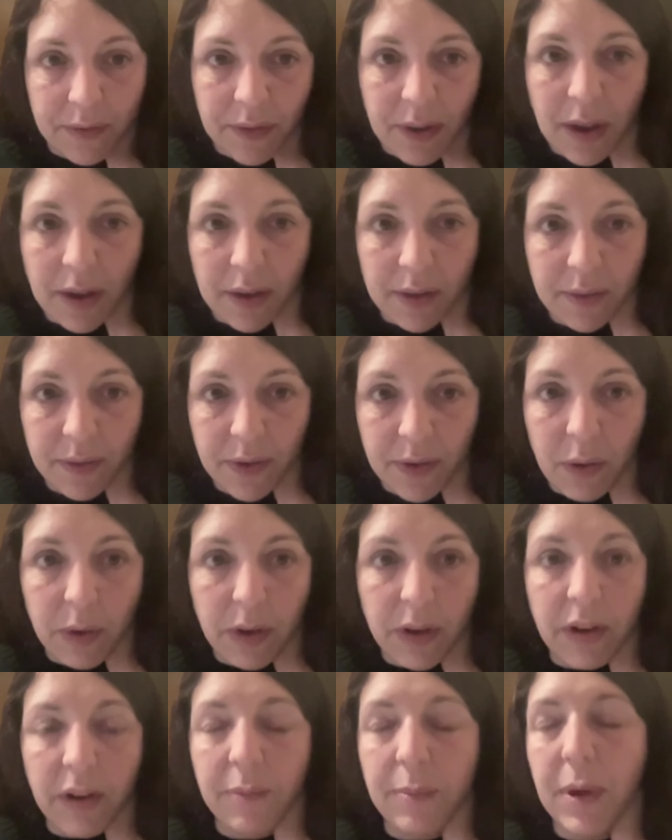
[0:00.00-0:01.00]
no,
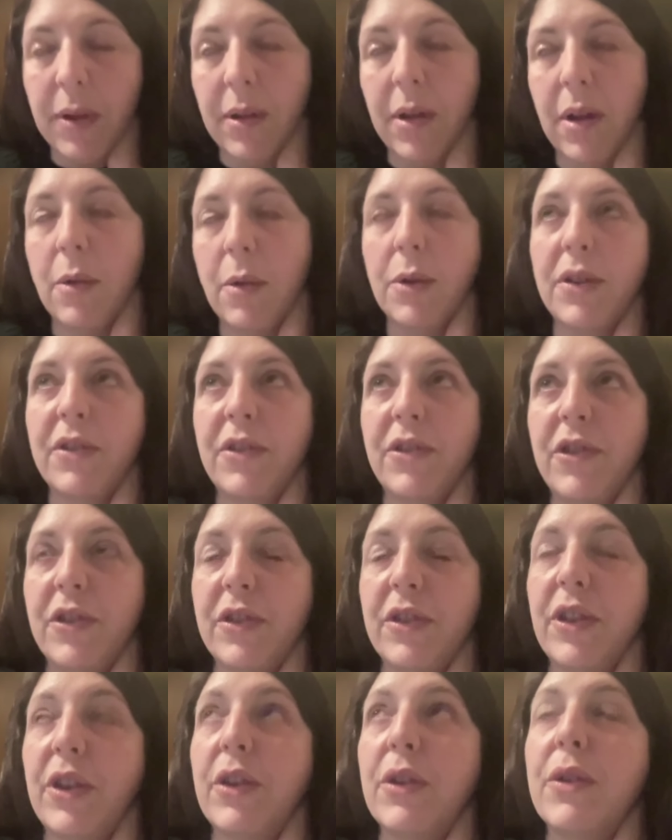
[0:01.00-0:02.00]
indeed. But I was
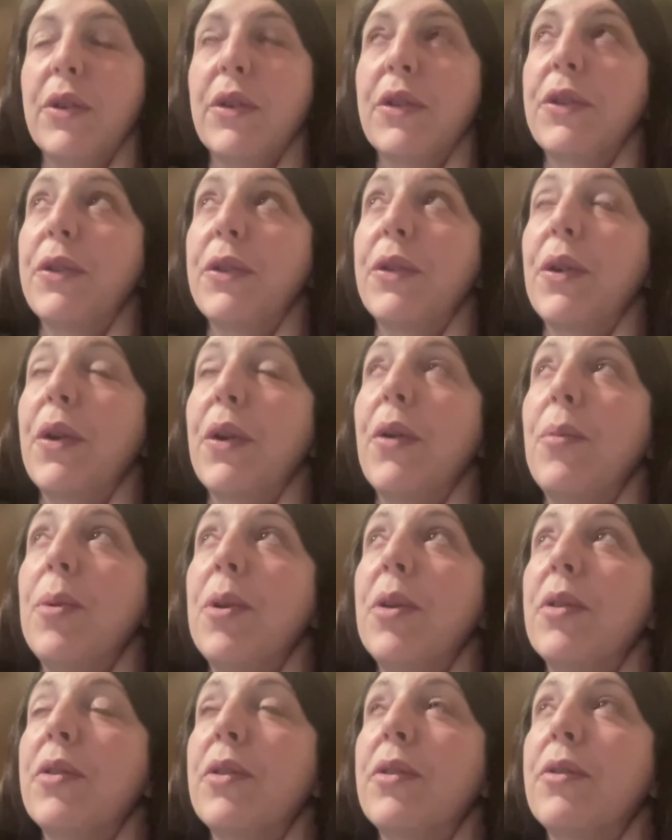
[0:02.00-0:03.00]
just curious,
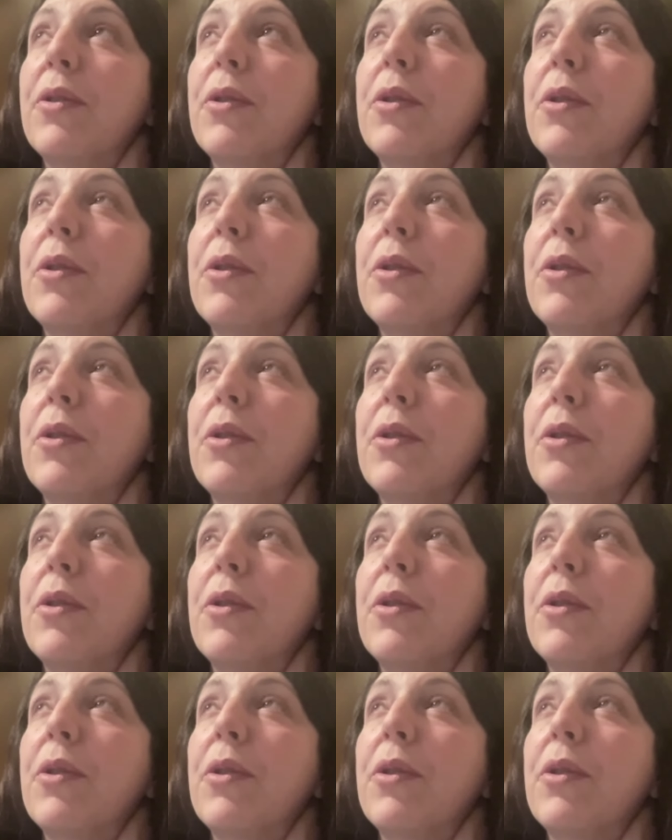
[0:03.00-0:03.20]
because of